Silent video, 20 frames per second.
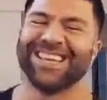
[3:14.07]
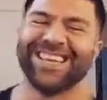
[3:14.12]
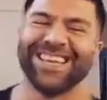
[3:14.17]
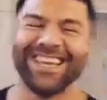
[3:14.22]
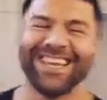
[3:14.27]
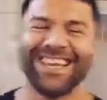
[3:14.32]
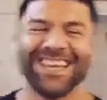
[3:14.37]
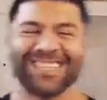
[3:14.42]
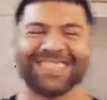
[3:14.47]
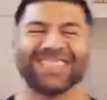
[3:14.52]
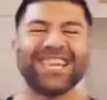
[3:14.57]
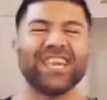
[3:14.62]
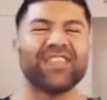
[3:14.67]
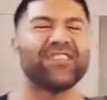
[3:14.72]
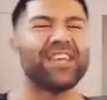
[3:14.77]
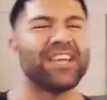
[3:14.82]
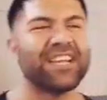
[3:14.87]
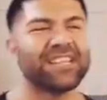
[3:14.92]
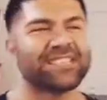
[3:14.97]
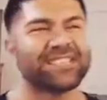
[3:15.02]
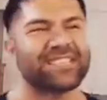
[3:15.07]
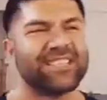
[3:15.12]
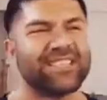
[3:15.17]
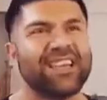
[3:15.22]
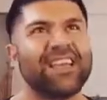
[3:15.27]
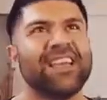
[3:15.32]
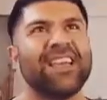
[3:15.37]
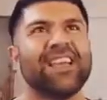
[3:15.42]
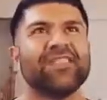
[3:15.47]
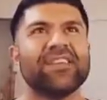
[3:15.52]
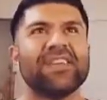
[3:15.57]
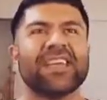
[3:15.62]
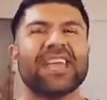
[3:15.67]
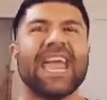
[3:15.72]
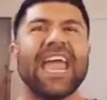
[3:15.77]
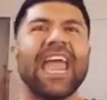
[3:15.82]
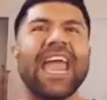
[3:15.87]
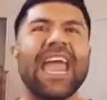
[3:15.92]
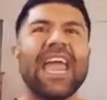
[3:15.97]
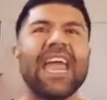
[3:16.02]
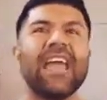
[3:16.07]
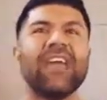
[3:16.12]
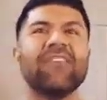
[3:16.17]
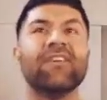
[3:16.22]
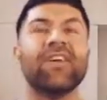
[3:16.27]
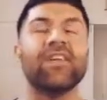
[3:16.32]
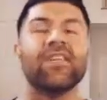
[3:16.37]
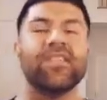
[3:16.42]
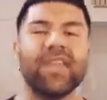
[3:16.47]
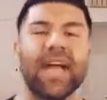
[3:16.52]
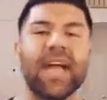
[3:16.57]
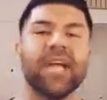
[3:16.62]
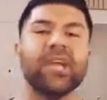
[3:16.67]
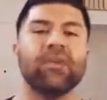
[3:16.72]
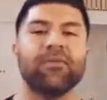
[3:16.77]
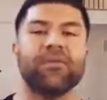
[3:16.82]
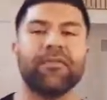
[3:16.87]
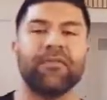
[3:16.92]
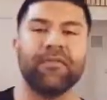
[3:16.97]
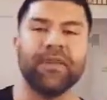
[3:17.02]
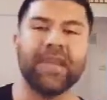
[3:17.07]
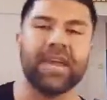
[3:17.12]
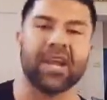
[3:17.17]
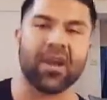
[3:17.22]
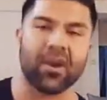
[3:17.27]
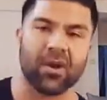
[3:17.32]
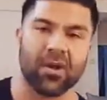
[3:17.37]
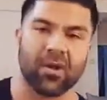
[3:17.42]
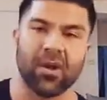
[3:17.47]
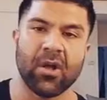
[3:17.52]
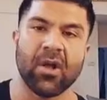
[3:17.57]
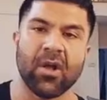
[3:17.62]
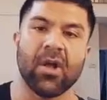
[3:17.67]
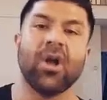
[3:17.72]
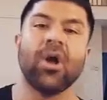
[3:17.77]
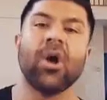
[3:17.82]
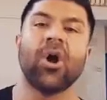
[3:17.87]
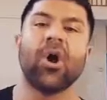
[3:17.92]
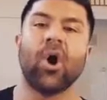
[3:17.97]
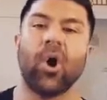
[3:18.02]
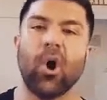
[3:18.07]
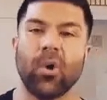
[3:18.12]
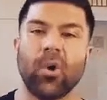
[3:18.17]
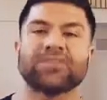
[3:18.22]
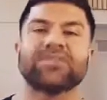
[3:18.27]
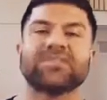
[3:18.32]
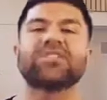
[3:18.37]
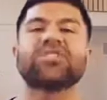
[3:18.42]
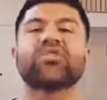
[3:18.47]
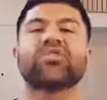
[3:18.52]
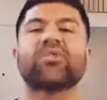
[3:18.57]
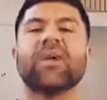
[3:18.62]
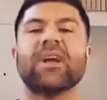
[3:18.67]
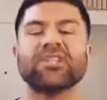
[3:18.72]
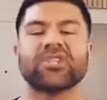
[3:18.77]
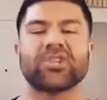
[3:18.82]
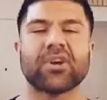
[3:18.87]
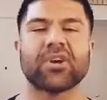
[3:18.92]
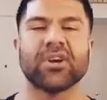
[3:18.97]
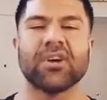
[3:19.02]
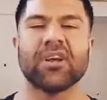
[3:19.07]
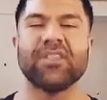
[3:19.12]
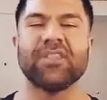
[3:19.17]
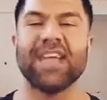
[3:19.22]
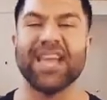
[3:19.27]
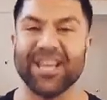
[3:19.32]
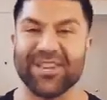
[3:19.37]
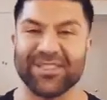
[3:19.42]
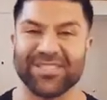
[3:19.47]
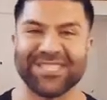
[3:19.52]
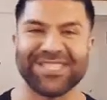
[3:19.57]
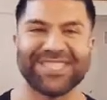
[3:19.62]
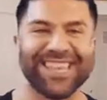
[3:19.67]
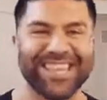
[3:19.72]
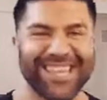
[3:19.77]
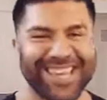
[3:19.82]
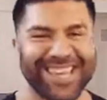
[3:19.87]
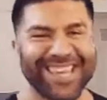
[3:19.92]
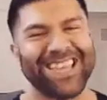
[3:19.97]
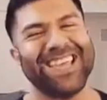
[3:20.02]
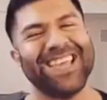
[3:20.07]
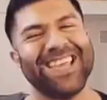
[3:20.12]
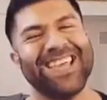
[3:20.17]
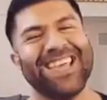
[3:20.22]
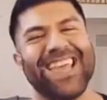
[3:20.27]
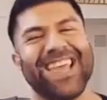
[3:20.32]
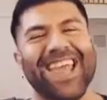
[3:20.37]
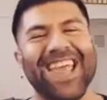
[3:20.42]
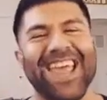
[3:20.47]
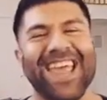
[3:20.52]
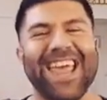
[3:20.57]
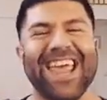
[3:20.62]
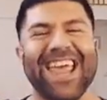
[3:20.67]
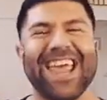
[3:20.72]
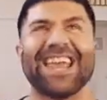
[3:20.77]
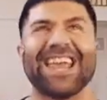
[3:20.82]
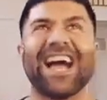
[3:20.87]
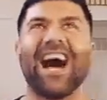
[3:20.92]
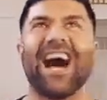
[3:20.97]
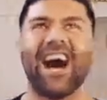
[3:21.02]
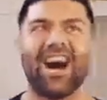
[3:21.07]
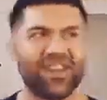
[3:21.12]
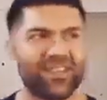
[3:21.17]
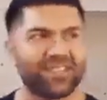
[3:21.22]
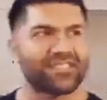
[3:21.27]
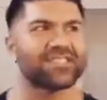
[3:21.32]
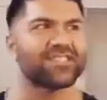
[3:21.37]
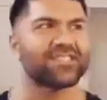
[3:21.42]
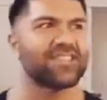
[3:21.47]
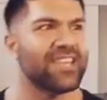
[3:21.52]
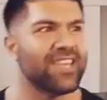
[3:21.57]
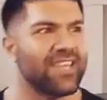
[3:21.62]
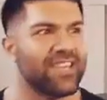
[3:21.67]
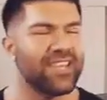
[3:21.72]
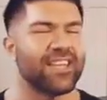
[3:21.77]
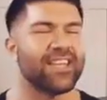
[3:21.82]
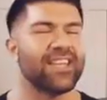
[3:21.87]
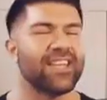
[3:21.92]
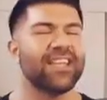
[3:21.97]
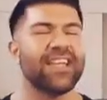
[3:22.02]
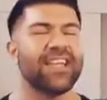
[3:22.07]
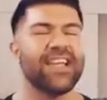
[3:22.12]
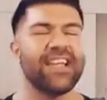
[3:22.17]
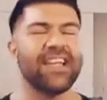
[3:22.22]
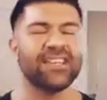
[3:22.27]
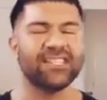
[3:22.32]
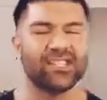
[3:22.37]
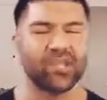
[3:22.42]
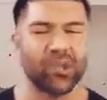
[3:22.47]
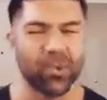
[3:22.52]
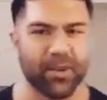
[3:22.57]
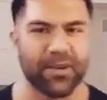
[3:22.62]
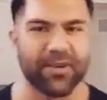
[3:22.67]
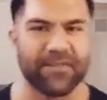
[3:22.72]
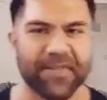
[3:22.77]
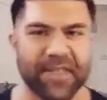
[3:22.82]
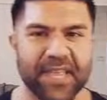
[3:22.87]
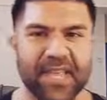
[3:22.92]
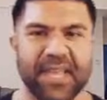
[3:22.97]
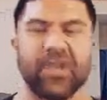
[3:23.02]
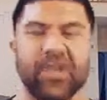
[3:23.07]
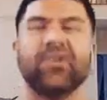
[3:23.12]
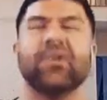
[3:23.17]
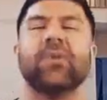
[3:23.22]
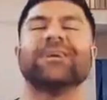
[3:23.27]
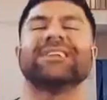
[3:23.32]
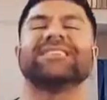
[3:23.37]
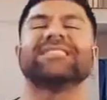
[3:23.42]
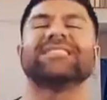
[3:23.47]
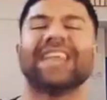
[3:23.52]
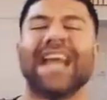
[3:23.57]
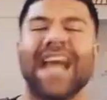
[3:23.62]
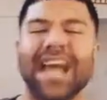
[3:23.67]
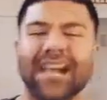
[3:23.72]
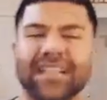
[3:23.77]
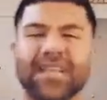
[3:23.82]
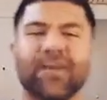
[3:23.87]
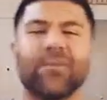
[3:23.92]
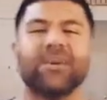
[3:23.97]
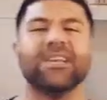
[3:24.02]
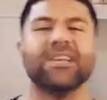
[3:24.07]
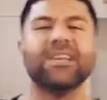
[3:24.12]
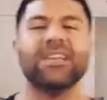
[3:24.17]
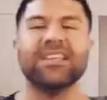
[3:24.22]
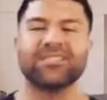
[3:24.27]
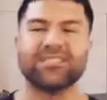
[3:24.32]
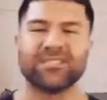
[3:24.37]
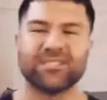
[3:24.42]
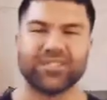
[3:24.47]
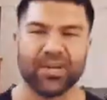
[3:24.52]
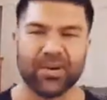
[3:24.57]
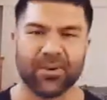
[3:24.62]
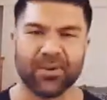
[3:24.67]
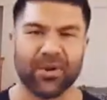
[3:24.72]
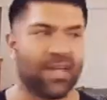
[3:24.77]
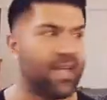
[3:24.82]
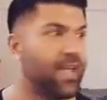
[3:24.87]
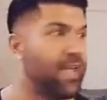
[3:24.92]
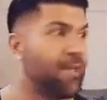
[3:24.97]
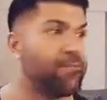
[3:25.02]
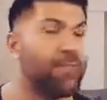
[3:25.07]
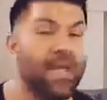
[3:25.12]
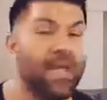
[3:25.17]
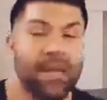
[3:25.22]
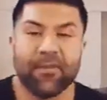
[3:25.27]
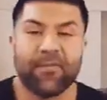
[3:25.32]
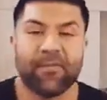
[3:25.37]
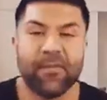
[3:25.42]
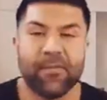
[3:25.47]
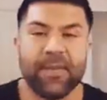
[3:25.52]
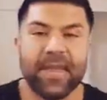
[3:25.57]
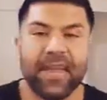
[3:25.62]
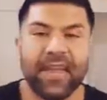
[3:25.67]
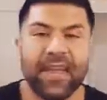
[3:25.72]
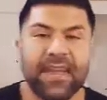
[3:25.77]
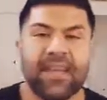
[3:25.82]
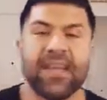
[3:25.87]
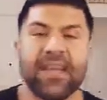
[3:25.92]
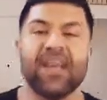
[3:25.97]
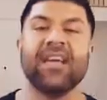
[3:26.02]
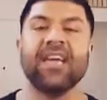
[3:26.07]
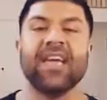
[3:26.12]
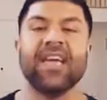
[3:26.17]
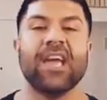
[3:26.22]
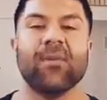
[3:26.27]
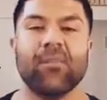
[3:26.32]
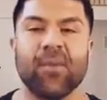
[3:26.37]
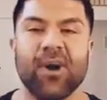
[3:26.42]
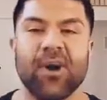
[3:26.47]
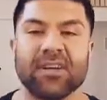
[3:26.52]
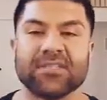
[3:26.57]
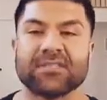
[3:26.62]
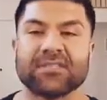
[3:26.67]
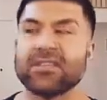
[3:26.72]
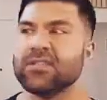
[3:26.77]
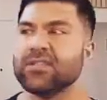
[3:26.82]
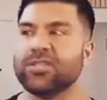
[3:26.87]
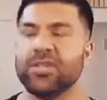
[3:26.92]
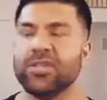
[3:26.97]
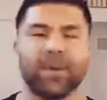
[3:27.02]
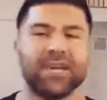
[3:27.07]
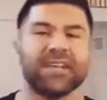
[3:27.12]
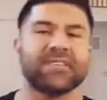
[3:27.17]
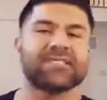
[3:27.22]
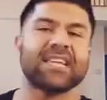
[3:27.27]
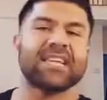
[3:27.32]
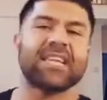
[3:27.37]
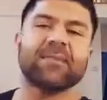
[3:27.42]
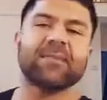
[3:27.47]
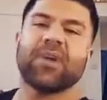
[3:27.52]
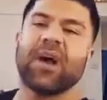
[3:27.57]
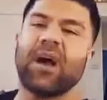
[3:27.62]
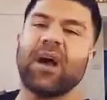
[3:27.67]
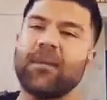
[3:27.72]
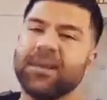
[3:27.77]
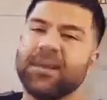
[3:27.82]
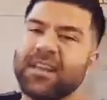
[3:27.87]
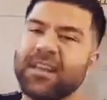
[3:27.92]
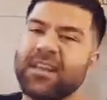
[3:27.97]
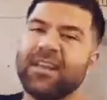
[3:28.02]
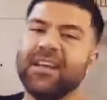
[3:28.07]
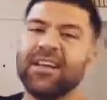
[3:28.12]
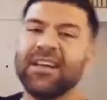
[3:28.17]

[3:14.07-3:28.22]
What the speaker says: he said this: the cave that you fear holds a treasure that you seek. And honestly, intuitively, you know exactly what you need to do. Maybe for me, it was doing stand-up comedy.